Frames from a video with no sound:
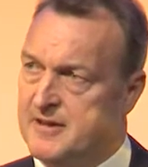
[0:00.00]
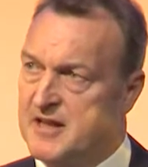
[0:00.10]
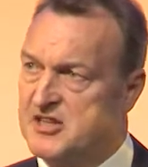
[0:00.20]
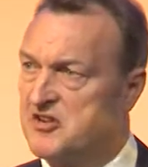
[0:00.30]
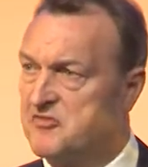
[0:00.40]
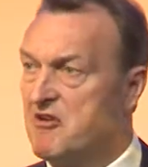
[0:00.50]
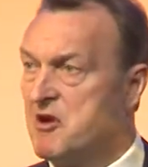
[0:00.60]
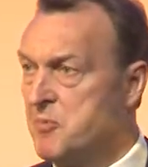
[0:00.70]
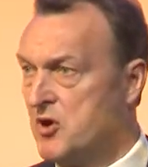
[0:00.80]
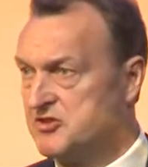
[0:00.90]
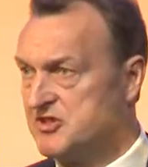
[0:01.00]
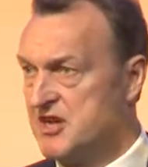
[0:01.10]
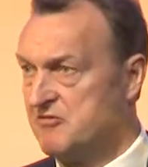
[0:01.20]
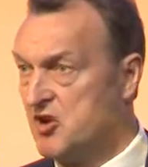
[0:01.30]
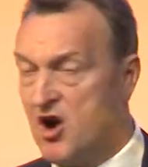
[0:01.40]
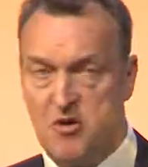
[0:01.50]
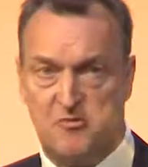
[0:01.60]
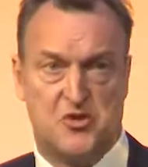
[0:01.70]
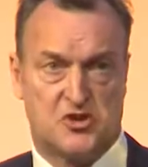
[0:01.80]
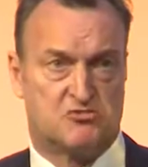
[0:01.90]
That's a very positive and
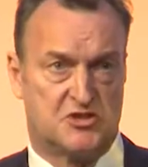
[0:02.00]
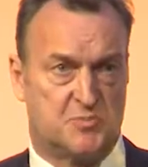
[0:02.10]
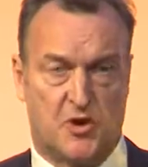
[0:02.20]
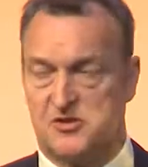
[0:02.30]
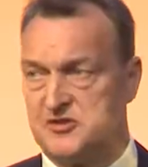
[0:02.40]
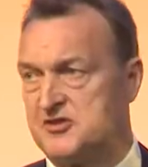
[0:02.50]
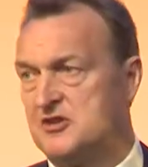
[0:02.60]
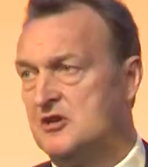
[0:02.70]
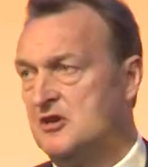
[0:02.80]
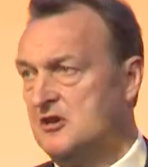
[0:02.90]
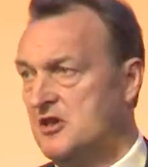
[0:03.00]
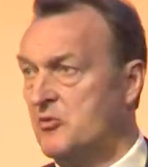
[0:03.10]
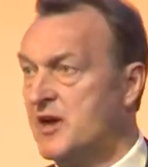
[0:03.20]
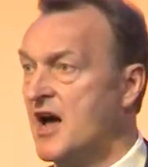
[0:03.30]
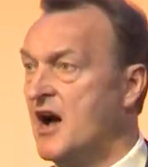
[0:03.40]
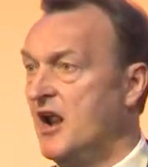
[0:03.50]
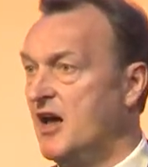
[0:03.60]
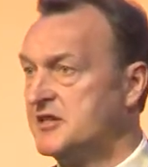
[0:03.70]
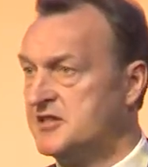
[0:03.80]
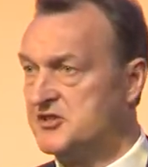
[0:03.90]
obvious response that we
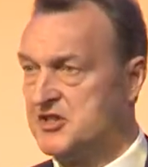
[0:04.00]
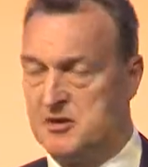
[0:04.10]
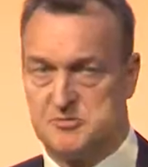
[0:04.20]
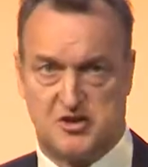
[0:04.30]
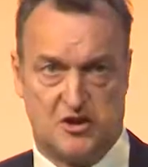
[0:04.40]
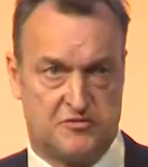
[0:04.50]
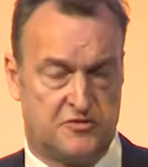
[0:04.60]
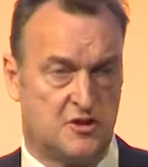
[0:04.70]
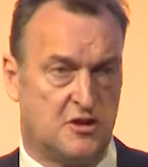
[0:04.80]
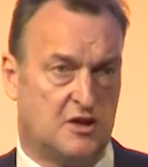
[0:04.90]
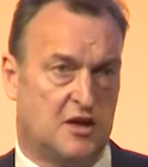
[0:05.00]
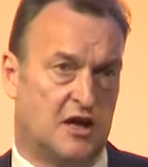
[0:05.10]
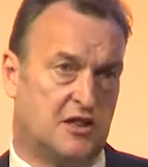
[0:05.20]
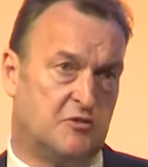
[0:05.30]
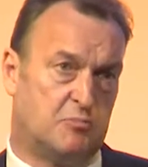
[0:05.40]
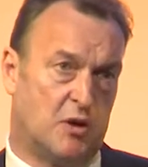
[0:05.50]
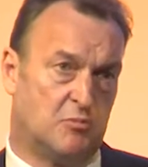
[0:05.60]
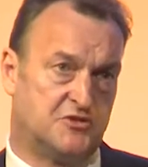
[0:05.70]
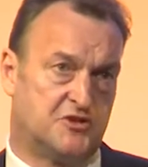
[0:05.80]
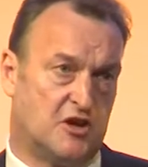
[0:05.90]
highlight in terms of the
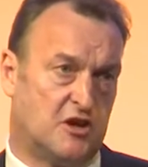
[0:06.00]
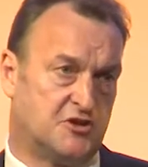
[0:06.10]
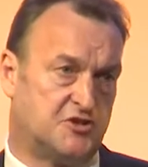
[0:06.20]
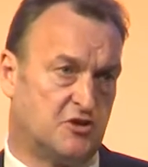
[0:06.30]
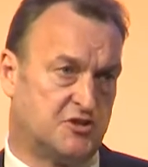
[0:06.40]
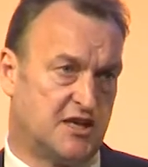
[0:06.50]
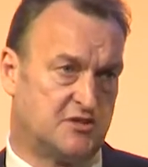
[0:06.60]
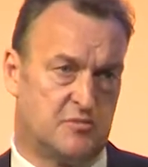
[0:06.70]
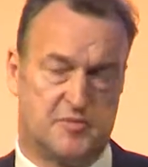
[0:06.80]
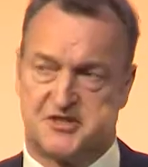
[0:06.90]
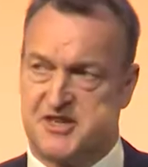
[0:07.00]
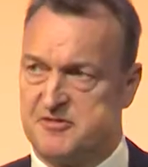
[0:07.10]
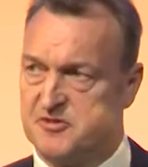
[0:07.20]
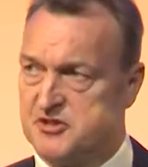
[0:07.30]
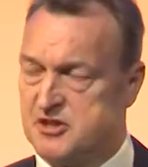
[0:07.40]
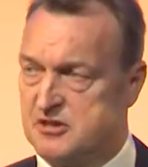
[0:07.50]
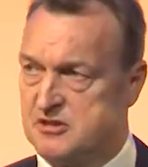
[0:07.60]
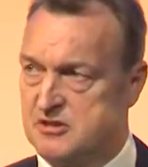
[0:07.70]
problems associated with Mid-Staffordshire.